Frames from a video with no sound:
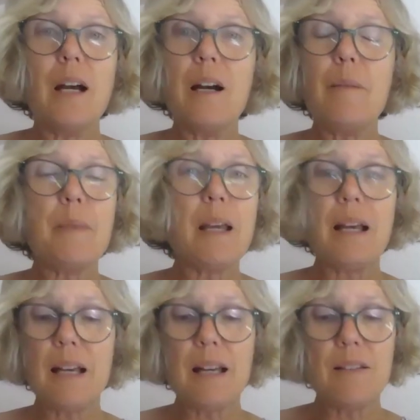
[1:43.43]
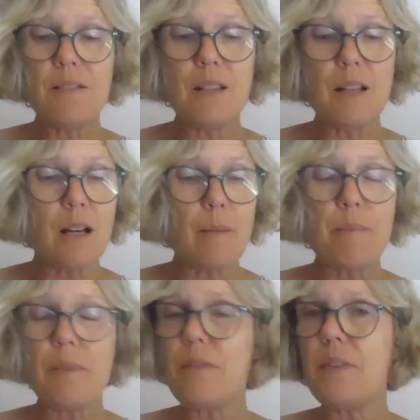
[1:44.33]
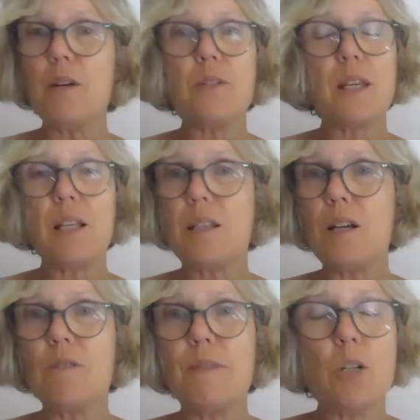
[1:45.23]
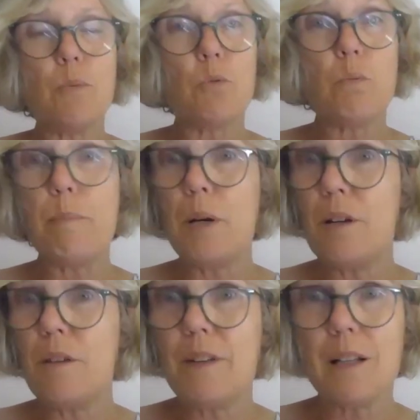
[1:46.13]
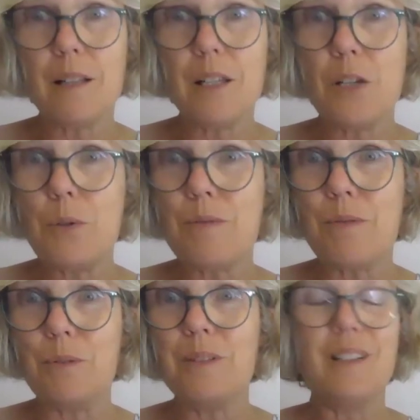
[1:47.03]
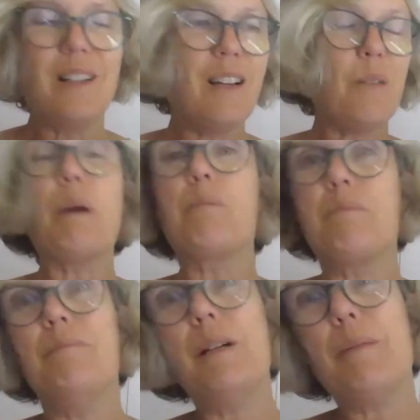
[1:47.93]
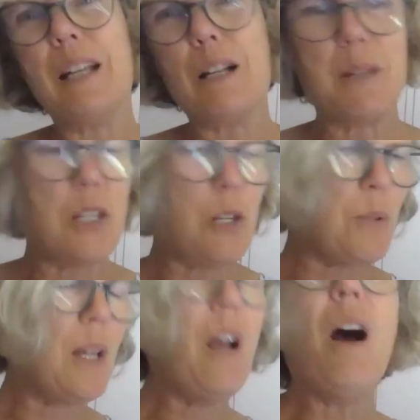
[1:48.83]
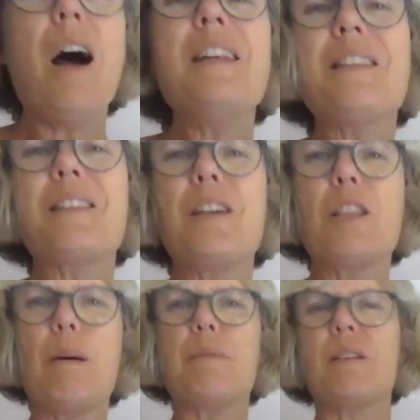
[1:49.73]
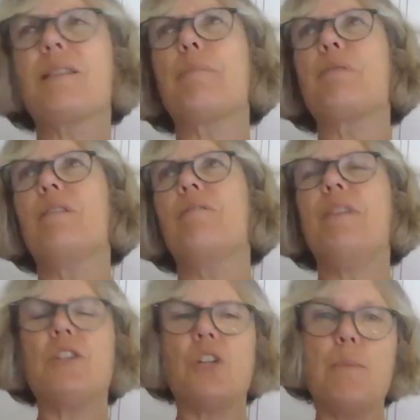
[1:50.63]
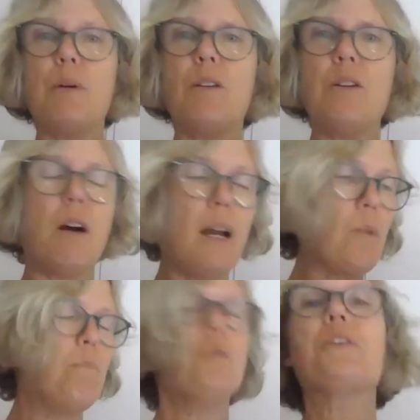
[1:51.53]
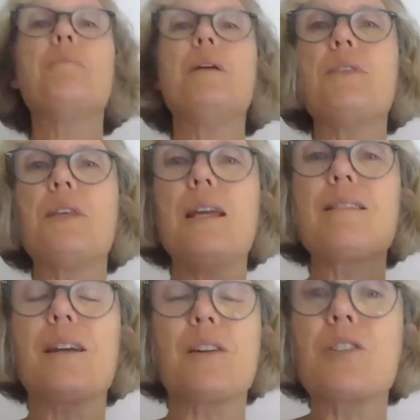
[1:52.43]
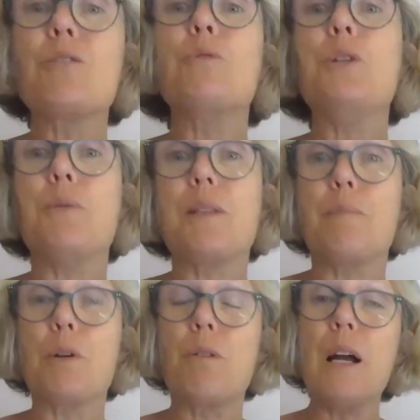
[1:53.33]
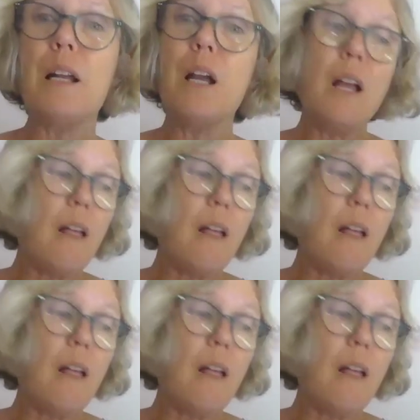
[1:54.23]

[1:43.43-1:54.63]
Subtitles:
Those vegetables were perfectly useful. Perfectly has been used. I didn't serve them up as a separate veggie, but I could put them in things, I could still use them, right?